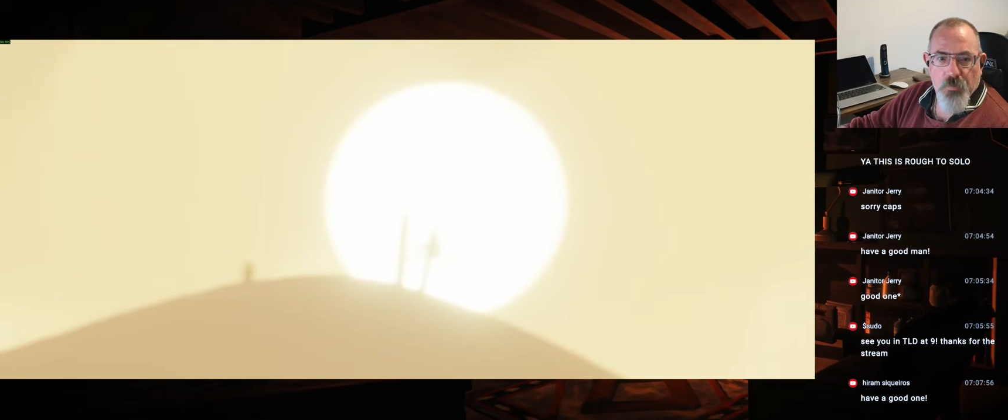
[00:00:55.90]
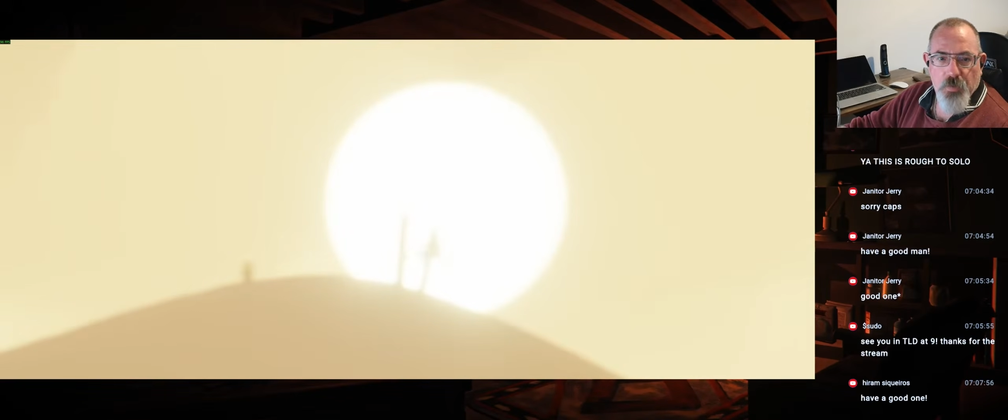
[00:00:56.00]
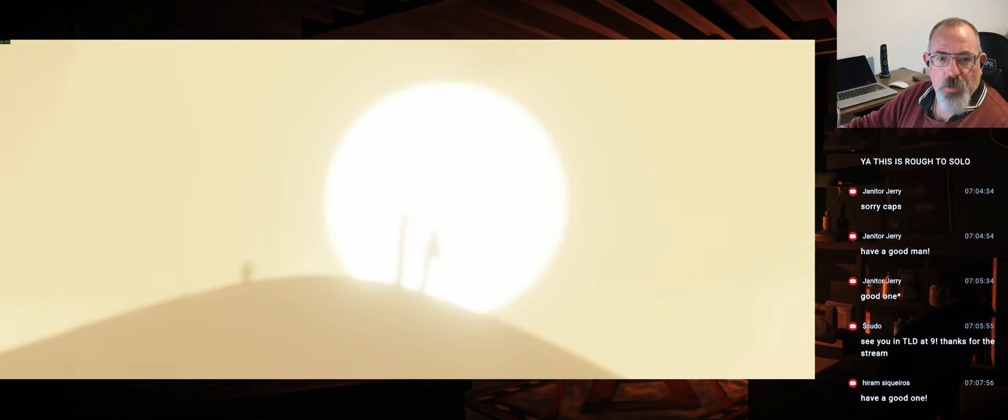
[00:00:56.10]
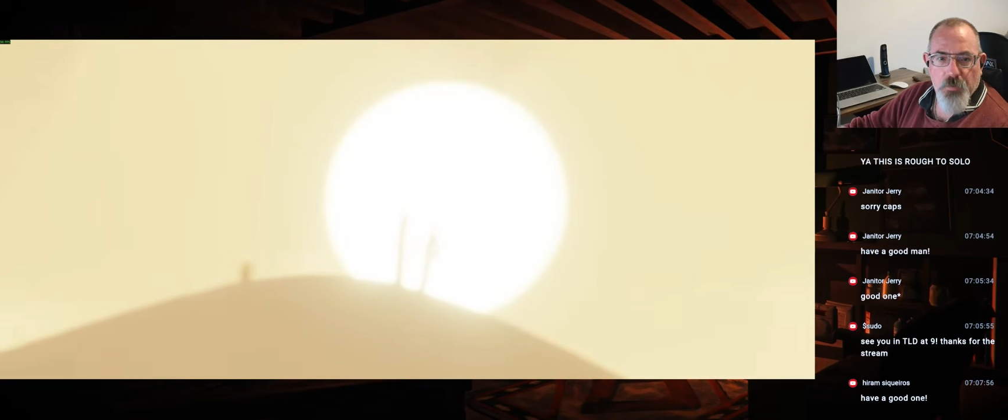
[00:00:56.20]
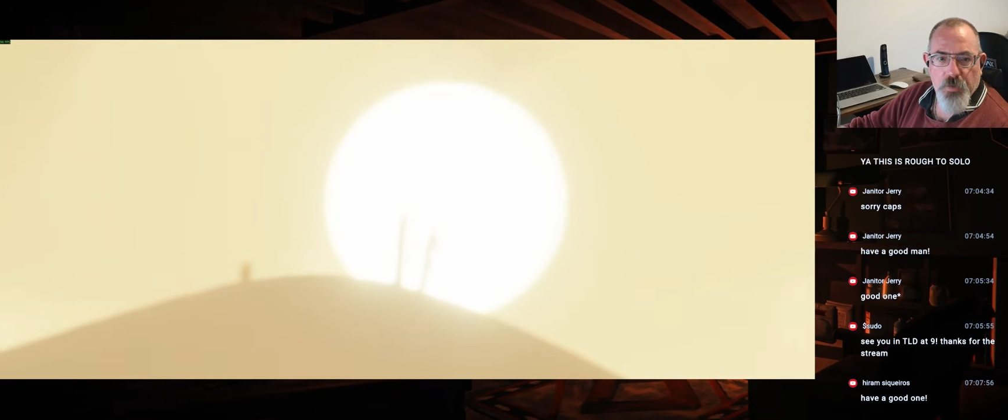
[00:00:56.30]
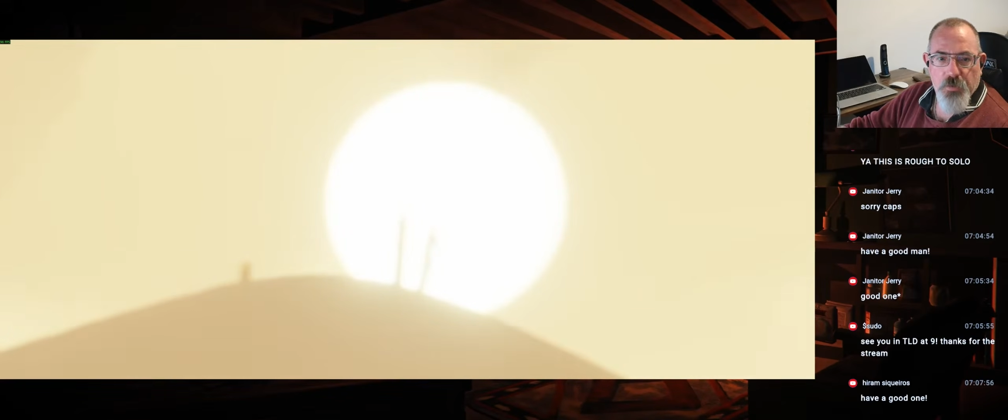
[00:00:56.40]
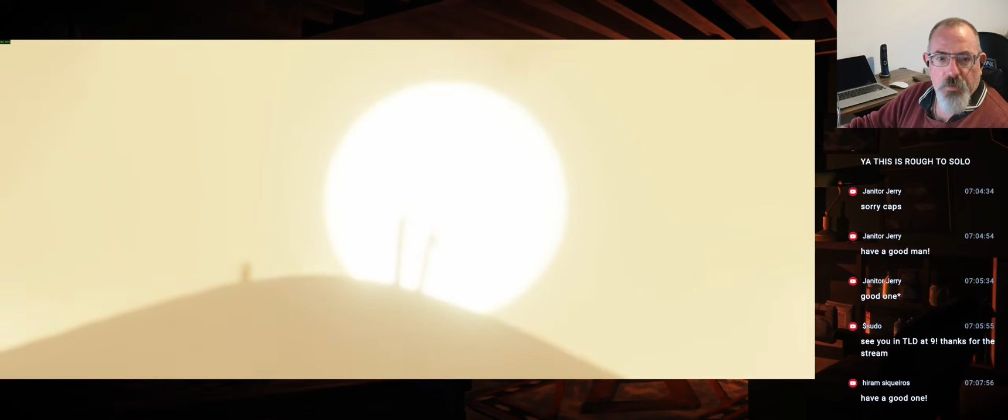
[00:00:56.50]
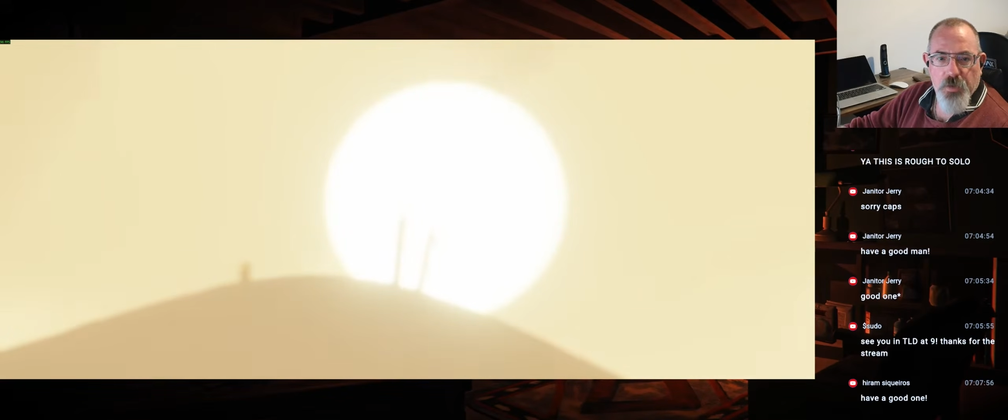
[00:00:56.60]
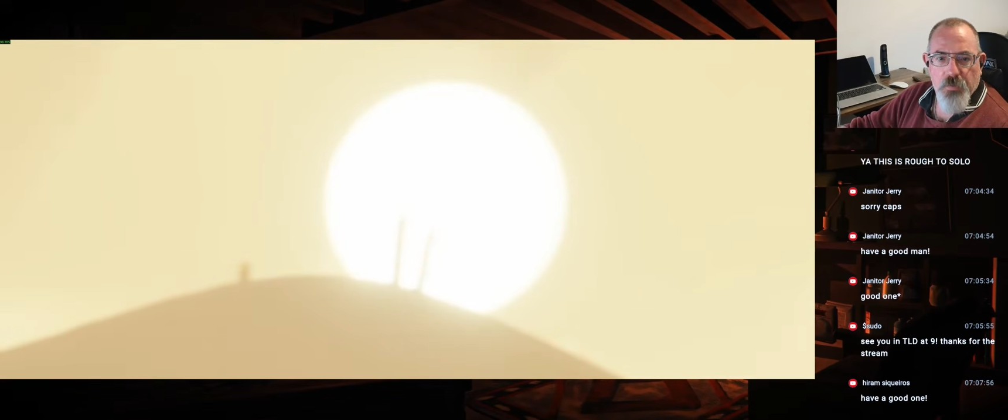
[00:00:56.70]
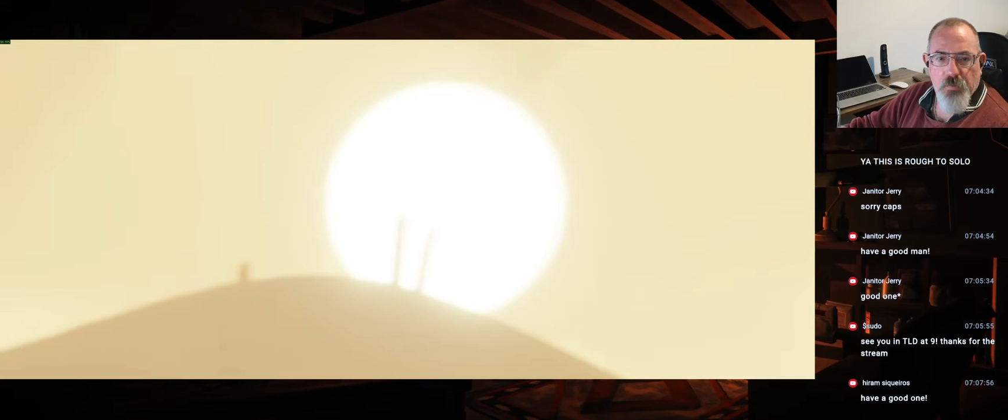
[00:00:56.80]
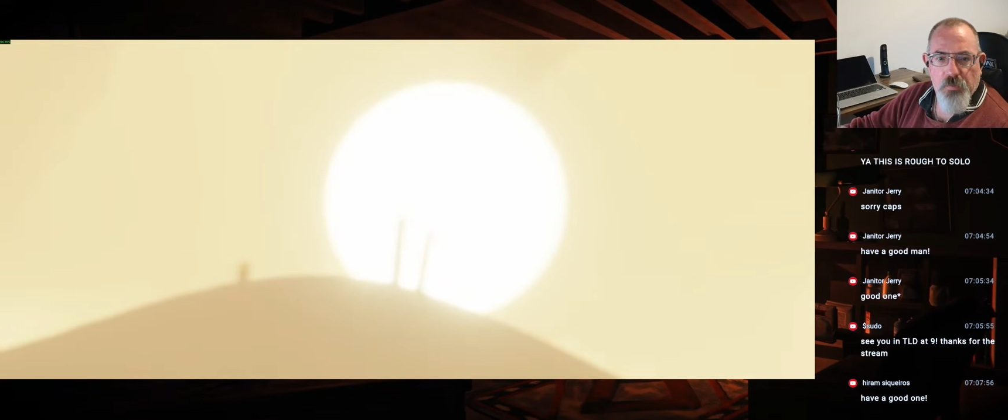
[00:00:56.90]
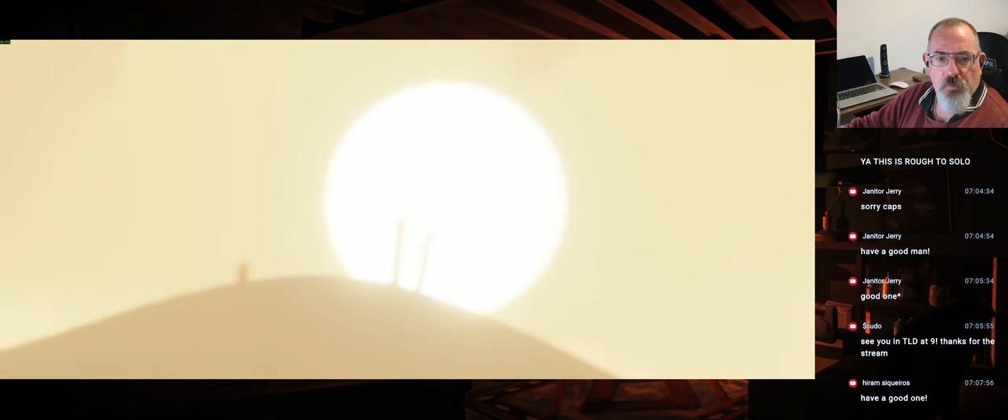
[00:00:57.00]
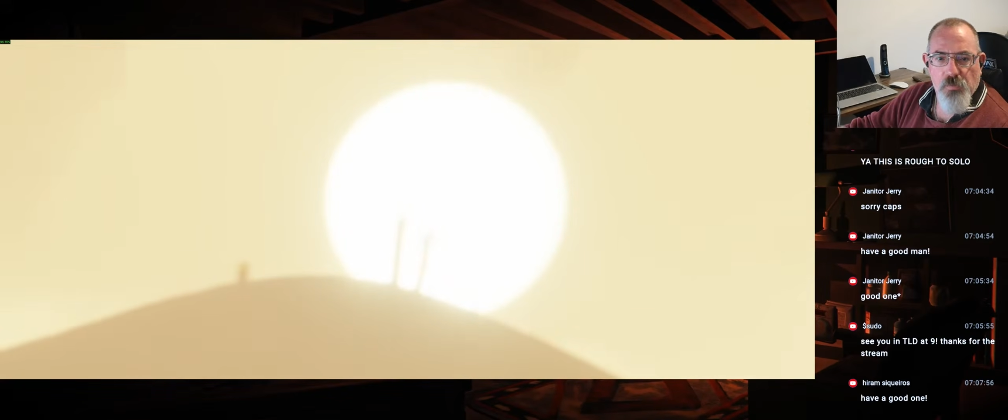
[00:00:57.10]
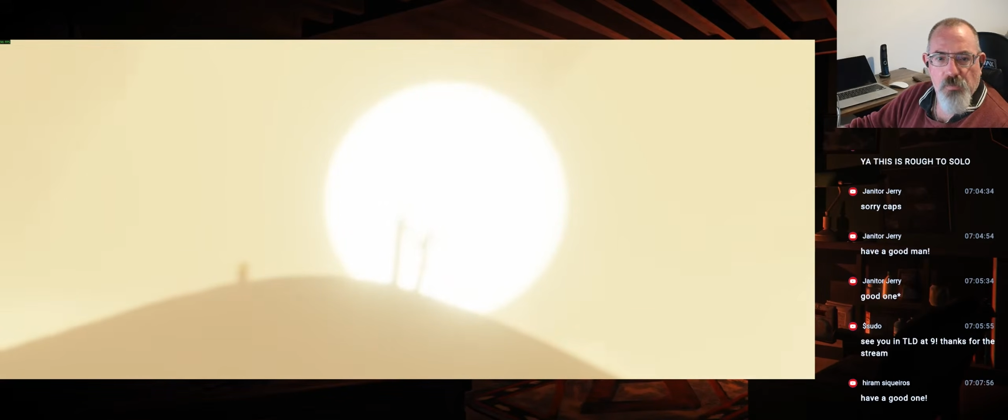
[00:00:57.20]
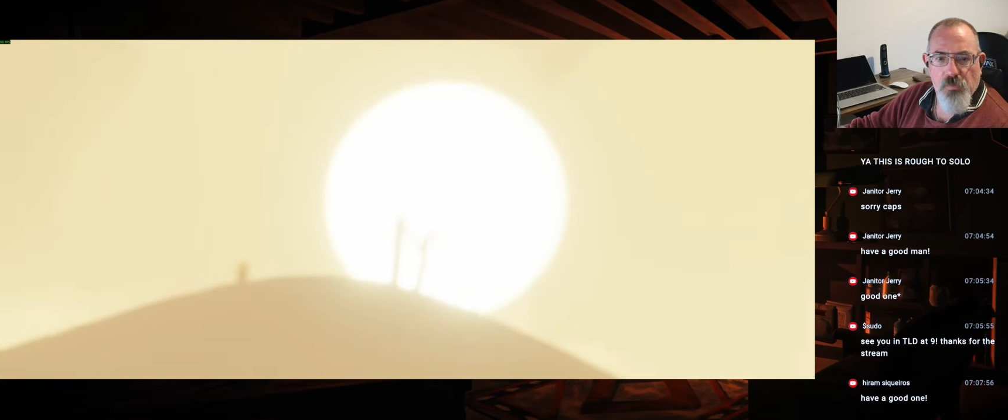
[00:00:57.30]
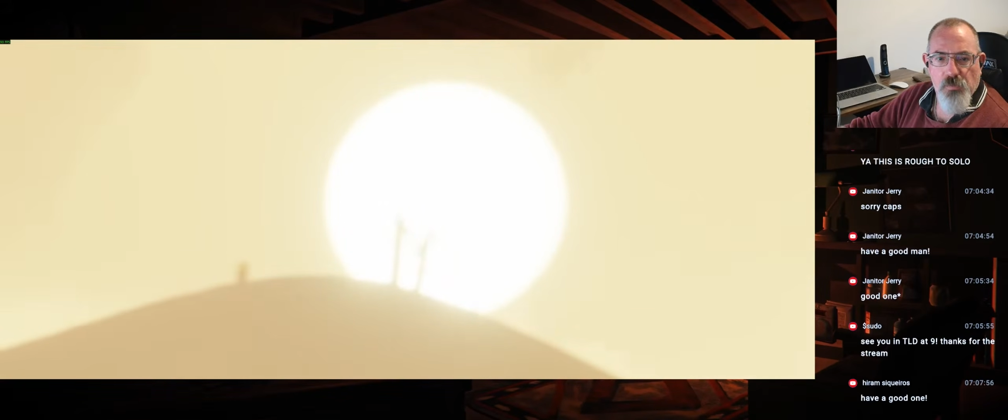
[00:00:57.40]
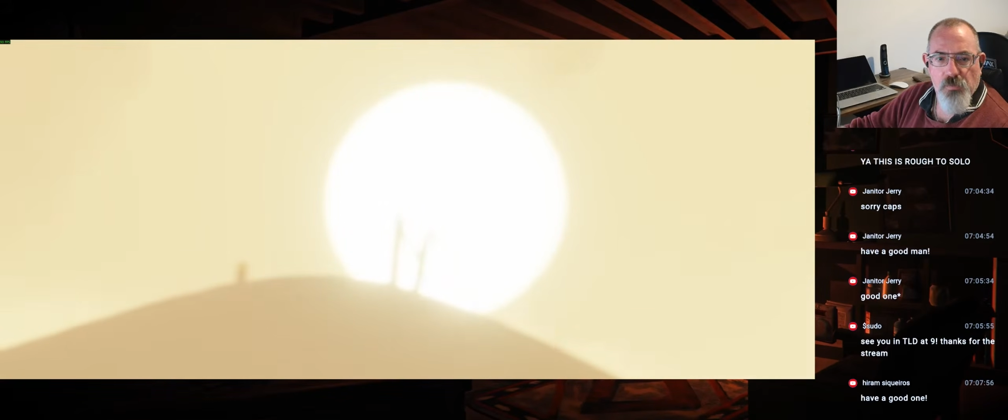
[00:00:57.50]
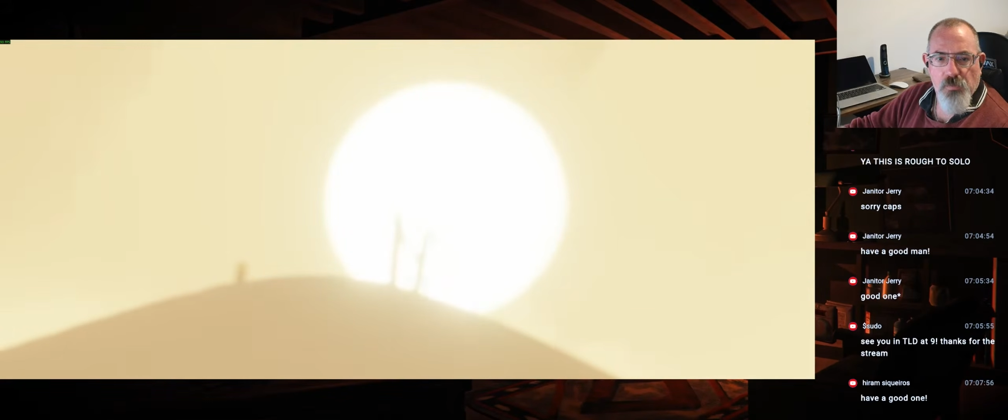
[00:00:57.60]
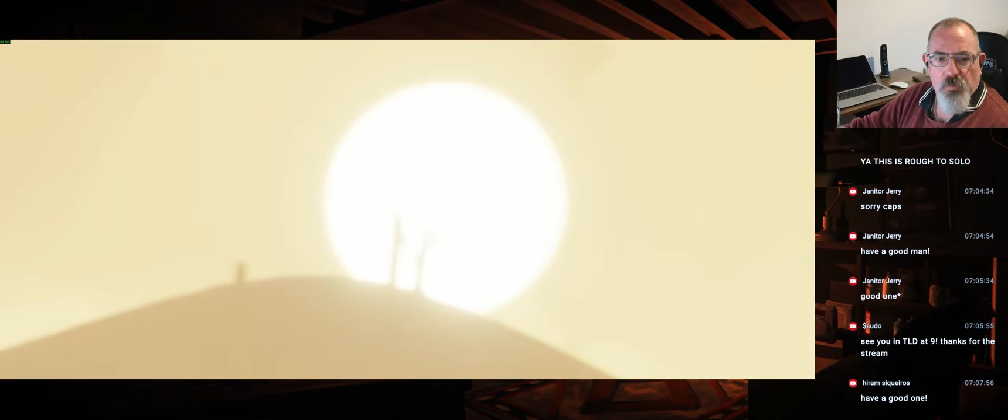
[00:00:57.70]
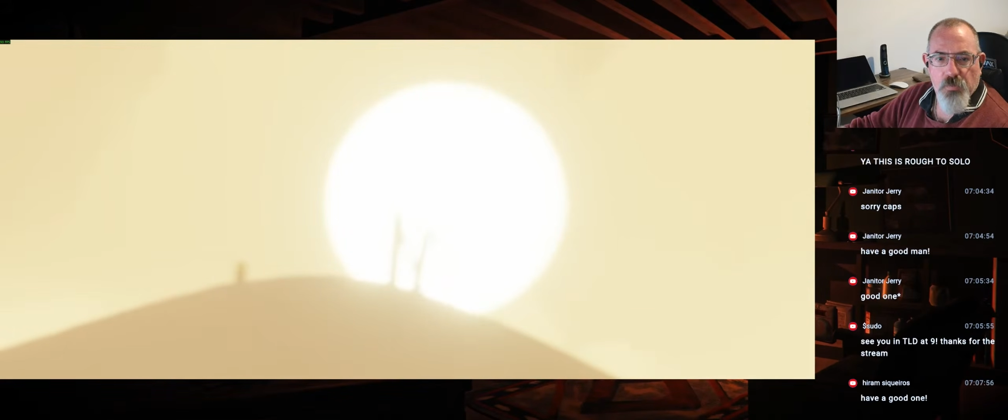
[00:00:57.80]
How peculiar.
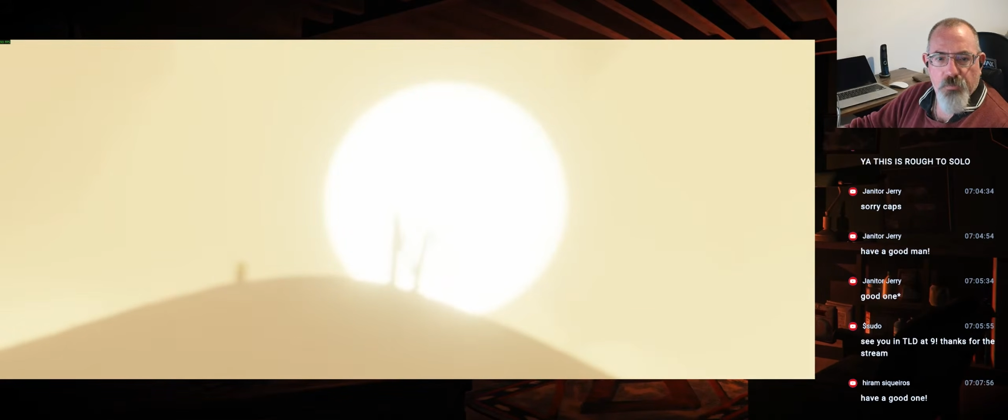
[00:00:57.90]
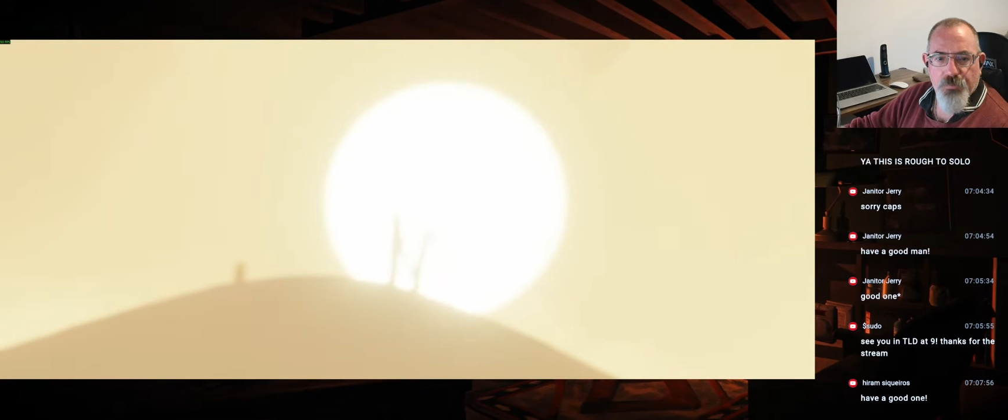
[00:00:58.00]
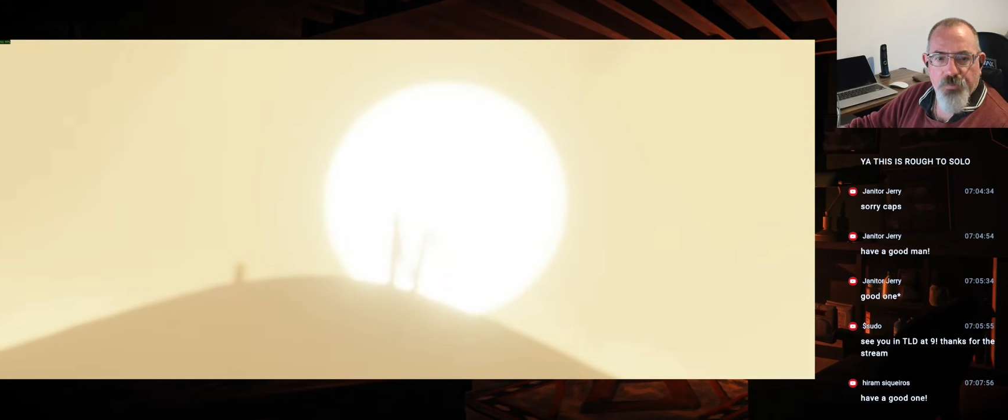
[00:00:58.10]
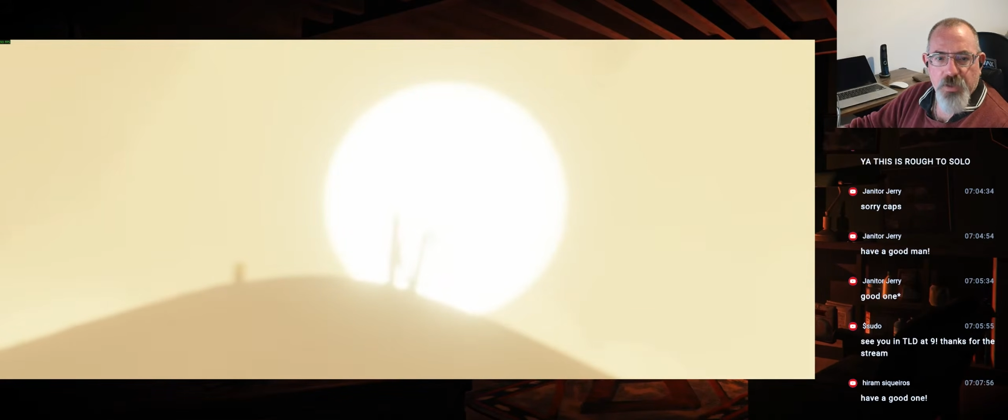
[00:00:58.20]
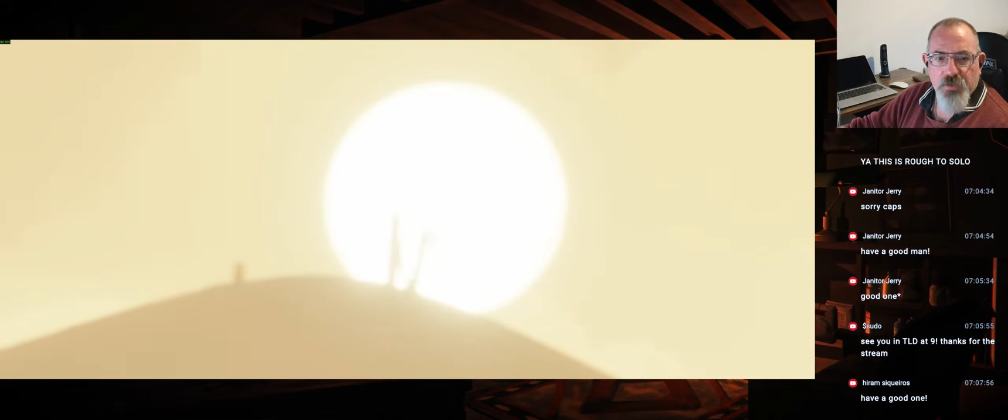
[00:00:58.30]
It's